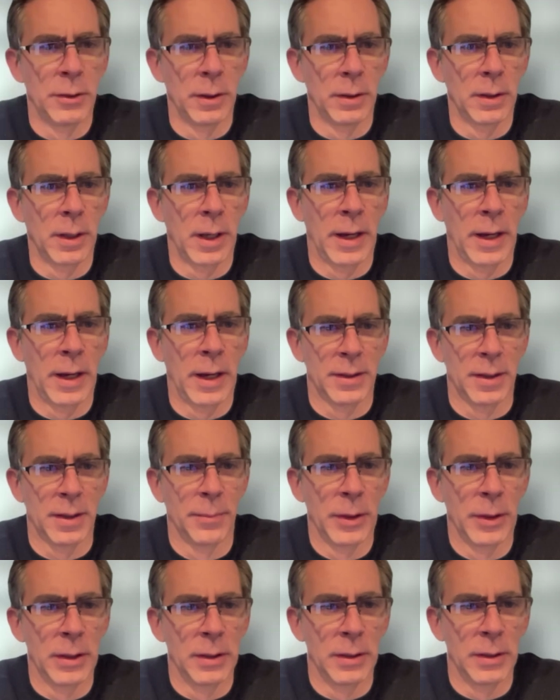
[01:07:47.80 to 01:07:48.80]
said you asked
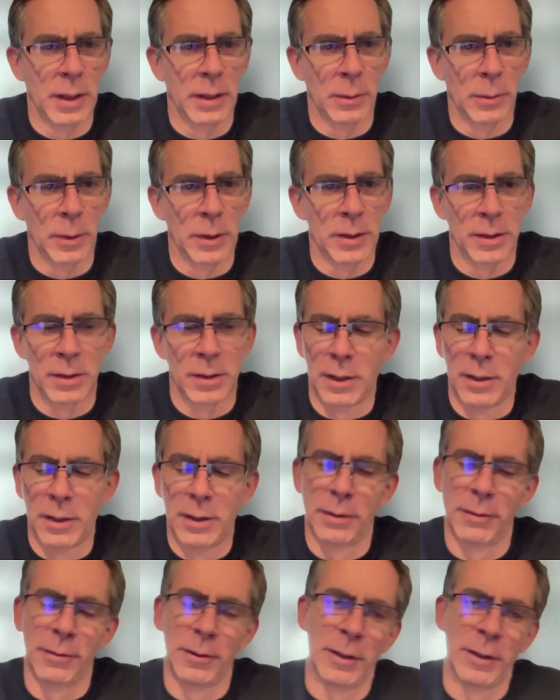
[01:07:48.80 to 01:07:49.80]
some of these kind of questions.
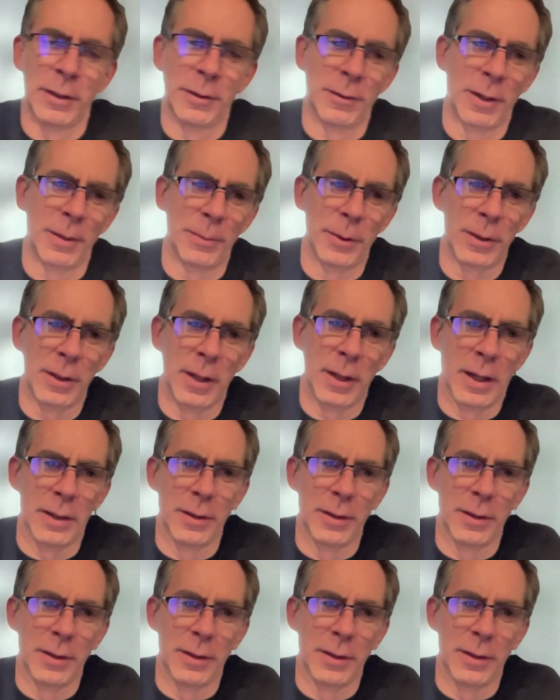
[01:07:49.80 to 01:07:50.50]
Sorry to interrupt.